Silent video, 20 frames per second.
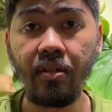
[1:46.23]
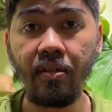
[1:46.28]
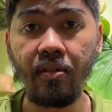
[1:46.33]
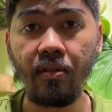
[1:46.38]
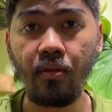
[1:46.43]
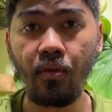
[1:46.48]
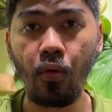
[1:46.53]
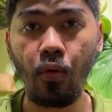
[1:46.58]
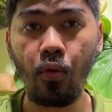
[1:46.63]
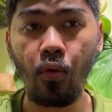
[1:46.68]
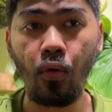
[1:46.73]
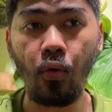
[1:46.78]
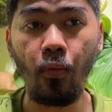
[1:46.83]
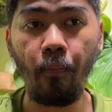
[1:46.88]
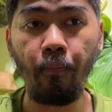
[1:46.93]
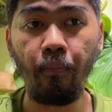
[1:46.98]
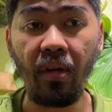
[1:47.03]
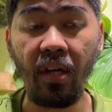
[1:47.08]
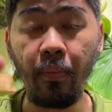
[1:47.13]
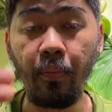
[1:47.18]
So
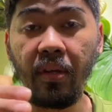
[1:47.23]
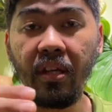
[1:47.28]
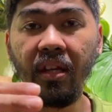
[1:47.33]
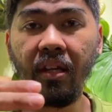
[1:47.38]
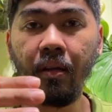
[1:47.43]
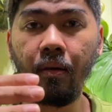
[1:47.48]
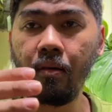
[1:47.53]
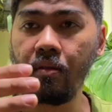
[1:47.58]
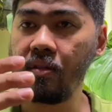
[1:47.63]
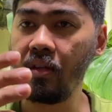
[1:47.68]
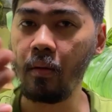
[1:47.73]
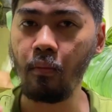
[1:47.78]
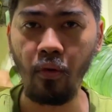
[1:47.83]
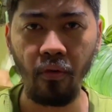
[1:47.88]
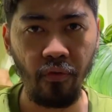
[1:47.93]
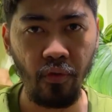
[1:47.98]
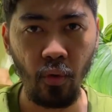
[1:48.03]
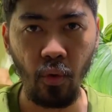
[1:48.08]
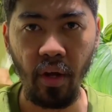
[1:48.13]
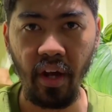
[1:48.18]
maybe some
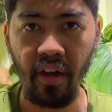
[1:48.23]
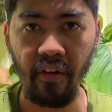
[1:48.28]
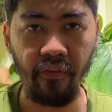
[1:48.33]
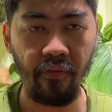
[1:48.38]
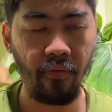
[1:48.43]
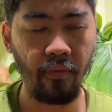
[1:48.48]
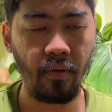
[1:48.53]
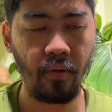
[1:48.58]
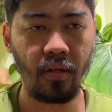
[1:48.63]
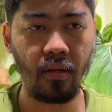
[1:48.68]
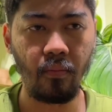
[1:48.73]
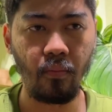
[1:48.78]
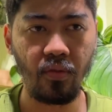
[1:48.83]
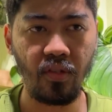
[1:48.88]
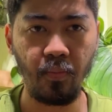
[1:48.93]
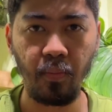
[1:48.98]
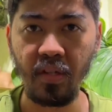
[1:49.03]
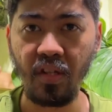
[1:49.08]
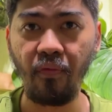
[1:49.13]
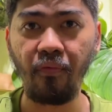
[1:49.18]
of you have
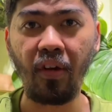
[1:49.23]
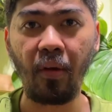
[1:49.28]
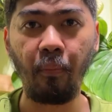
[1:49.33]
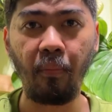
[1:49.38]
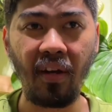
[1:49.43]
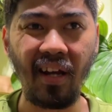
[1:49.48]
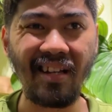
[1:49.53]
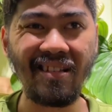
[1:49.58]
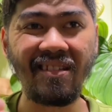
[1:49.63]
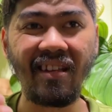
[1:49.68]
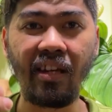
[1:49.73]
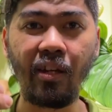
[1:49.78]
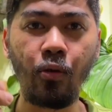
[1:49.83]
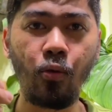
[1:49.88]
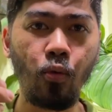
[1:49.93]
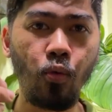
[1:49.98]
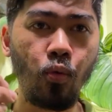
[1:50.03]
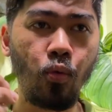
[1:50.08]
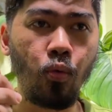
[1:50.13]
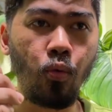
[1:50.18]
specific plants that you
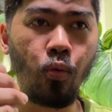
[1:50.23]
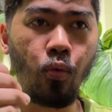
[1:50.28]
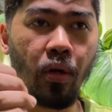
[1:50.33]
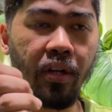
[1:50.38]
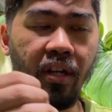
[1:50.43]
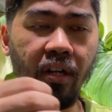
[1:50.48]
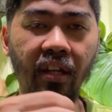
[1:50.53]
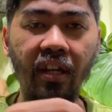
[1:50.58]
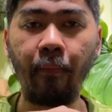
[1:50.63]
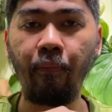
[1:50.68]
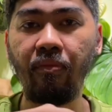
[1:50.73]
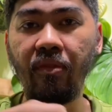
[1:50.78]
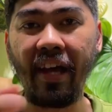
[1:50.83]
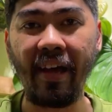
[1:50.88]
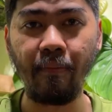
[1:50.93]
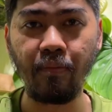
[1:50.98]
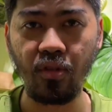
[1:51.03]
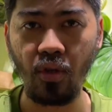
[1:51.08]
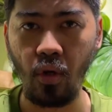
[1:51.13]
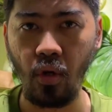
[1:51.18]
want to keep
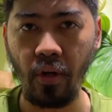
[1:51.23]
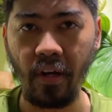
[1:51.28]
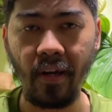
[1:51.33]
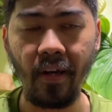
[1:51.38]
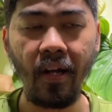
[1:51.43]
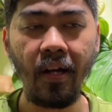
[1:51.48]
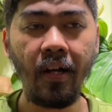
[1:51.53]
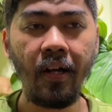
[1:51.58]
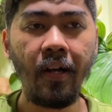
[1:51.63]
tabs on,